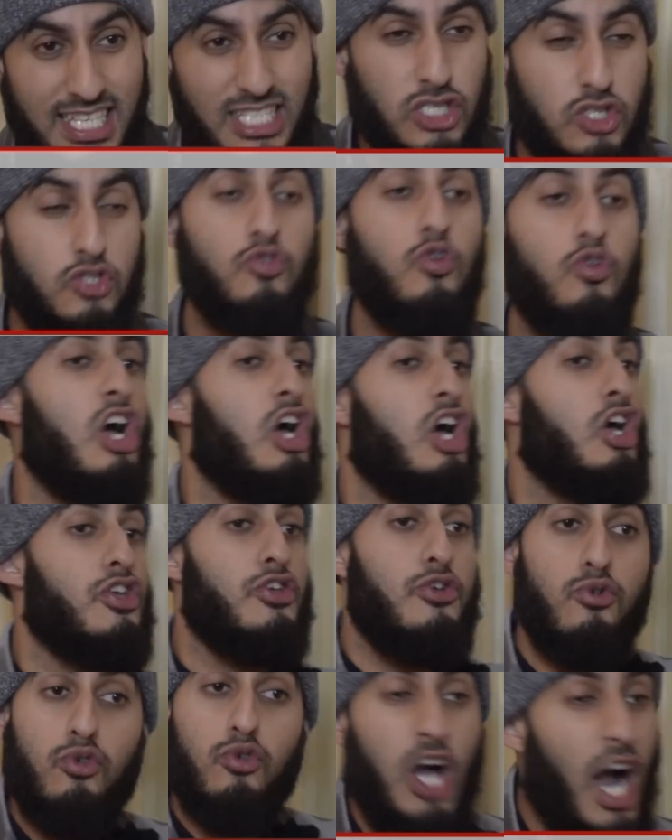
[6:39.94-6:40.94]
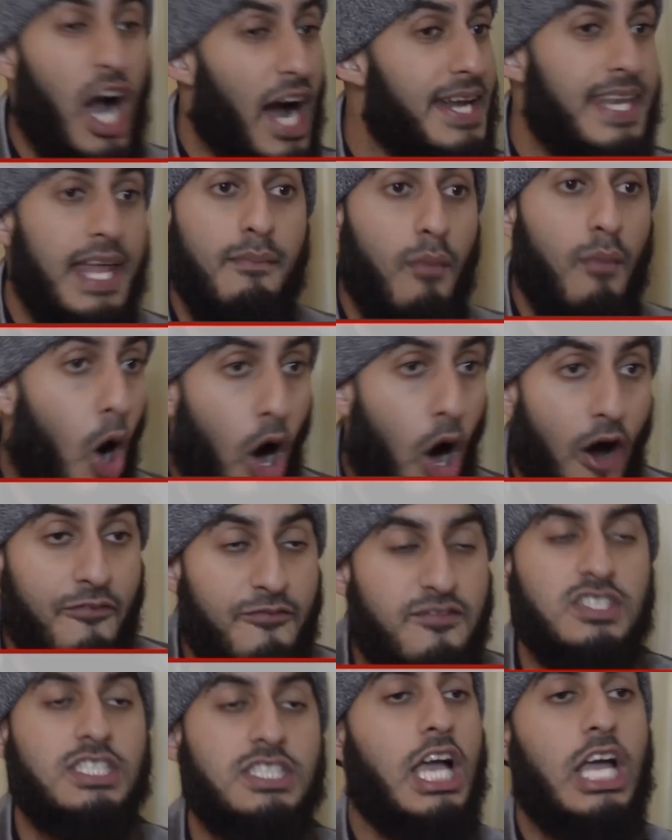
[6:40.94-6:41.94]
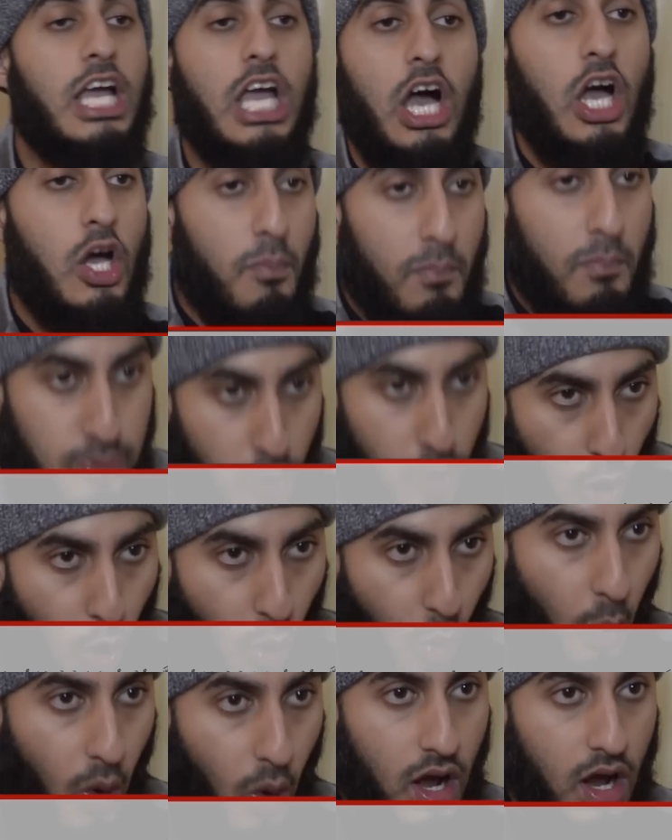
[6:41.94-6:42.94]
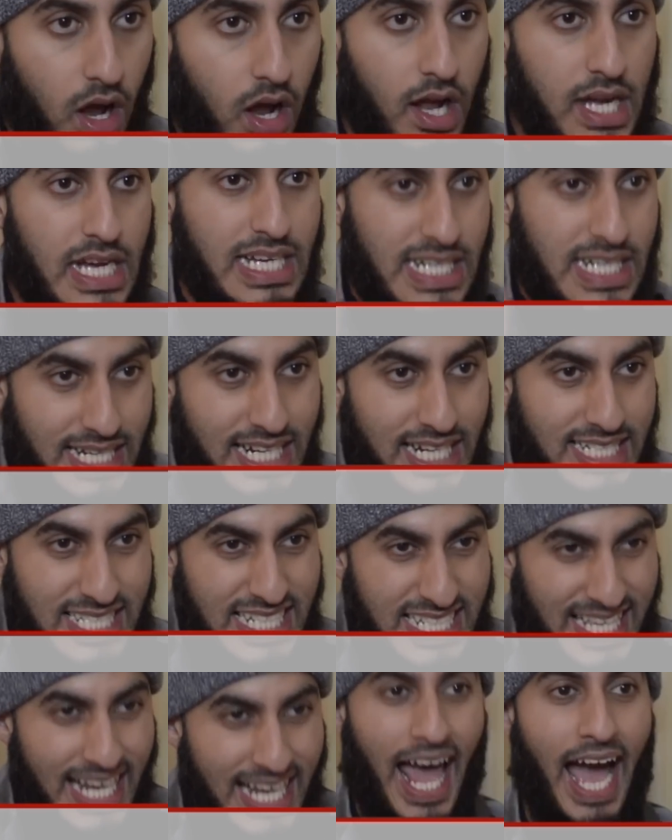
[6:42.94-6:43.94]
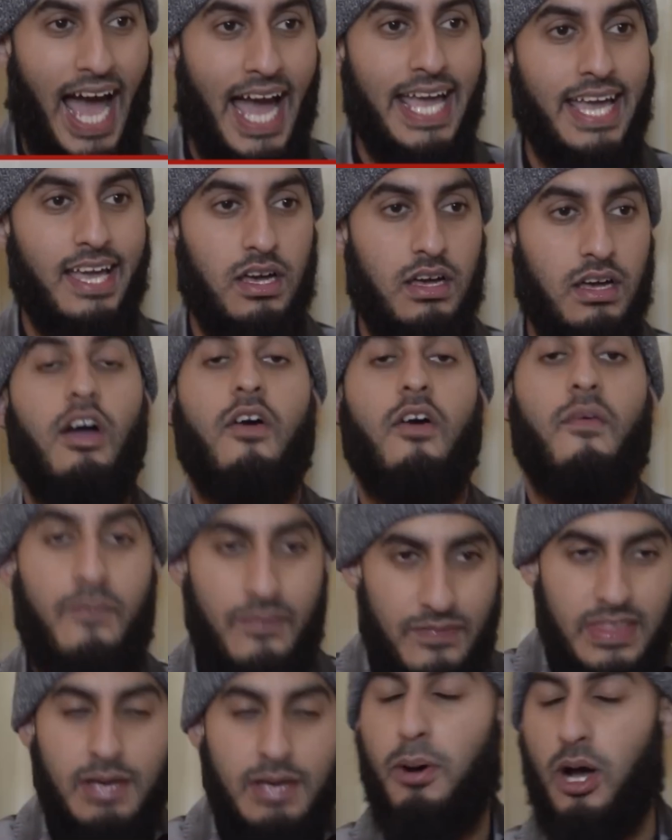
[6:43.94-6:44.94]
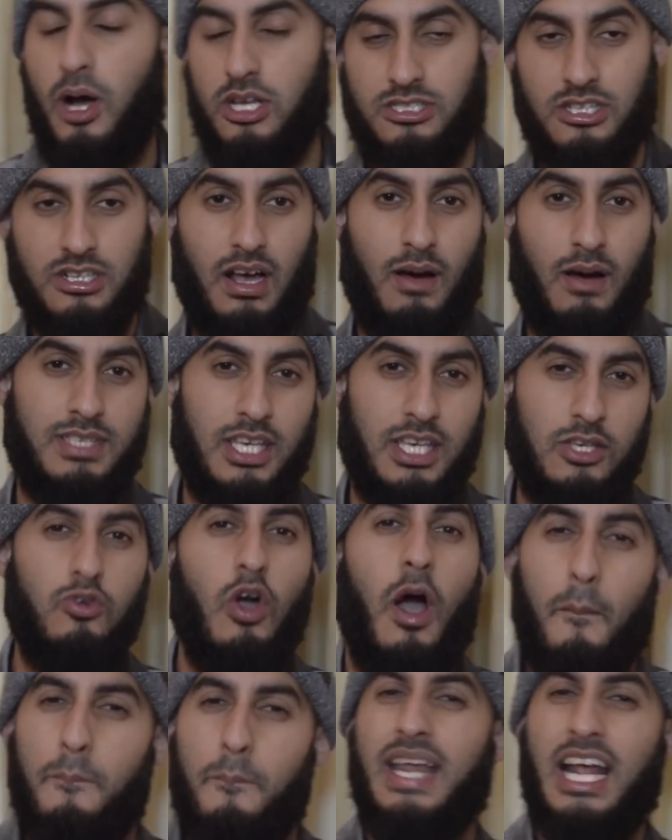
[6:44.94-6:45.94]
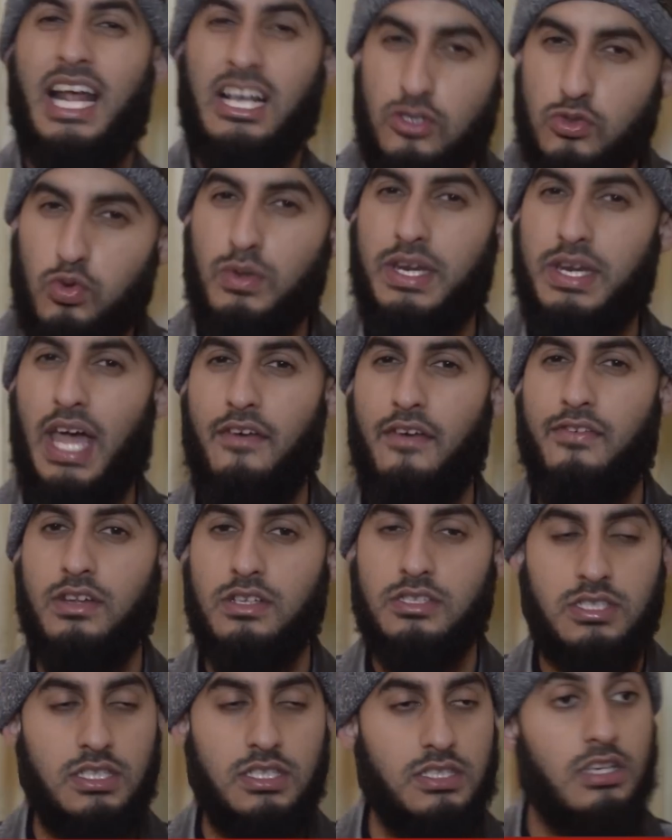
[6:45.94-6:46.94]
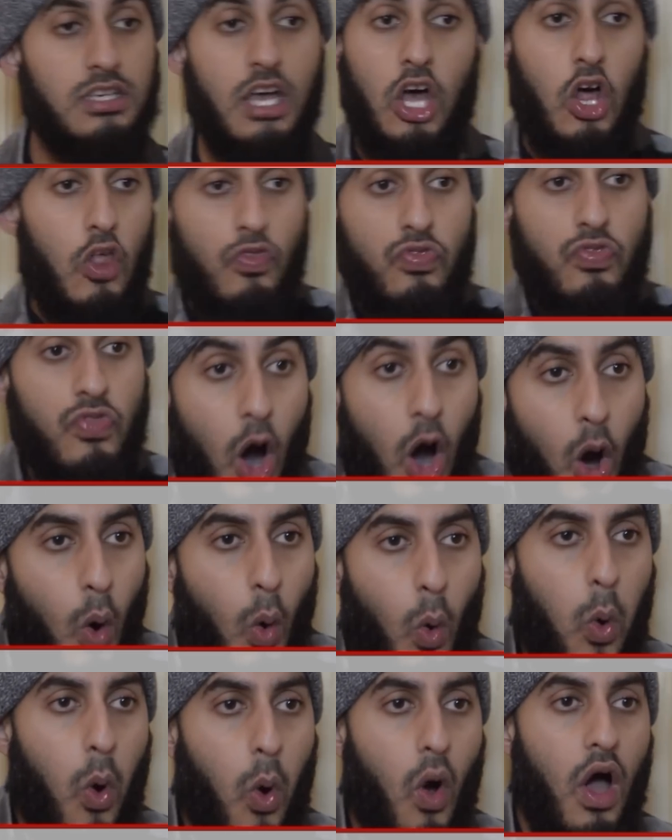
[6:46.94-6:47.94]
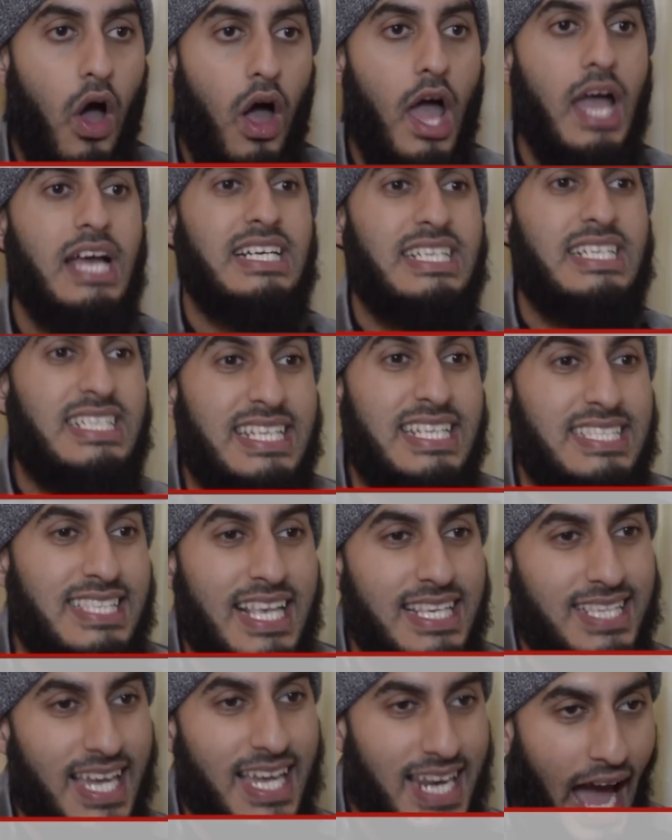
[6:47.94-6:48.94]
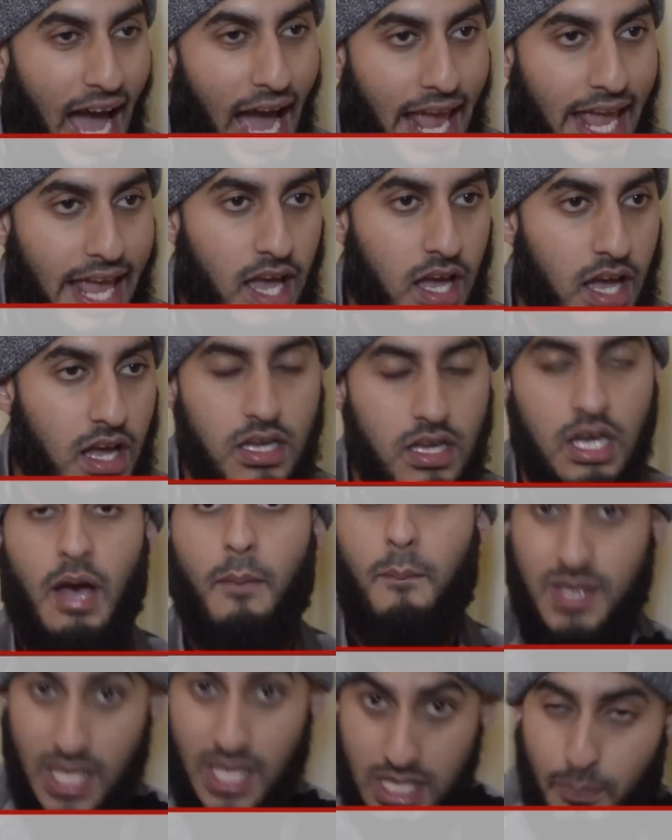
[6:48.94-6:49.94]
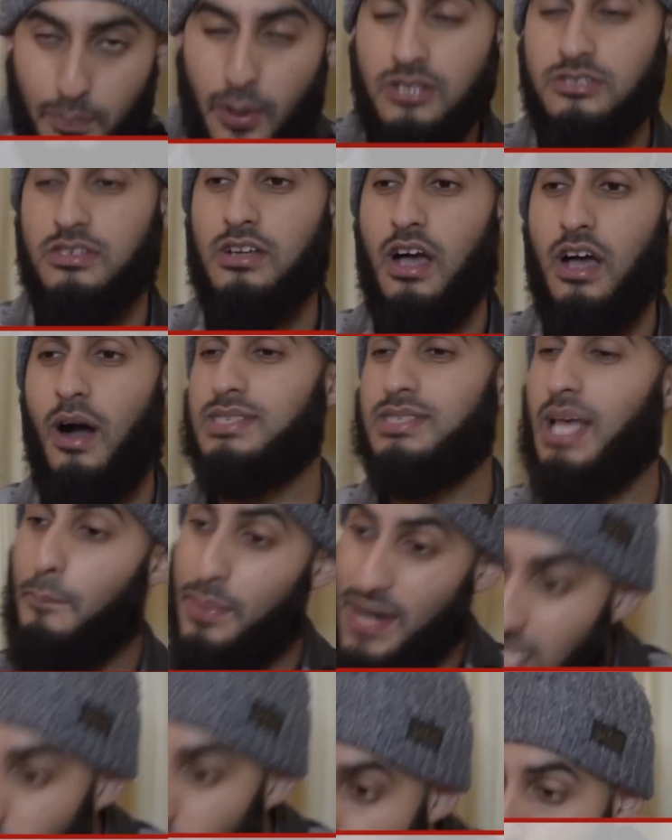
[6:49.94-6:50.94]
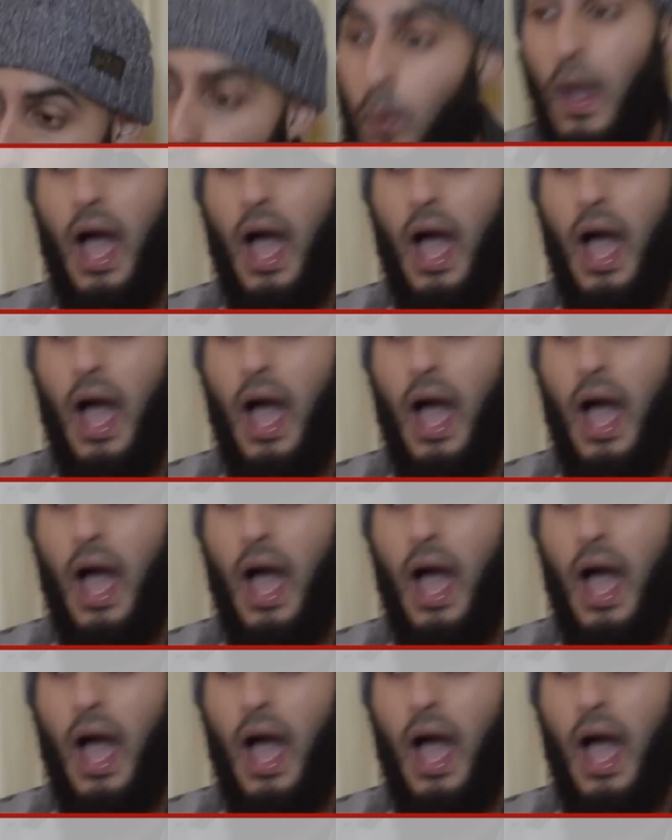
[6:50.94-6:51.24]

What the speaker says: issue, you cut them off. Say, bro, this is a lie. The person comes at you, but I saw the evidences. No, this is a lie. But then the person comes, but I saw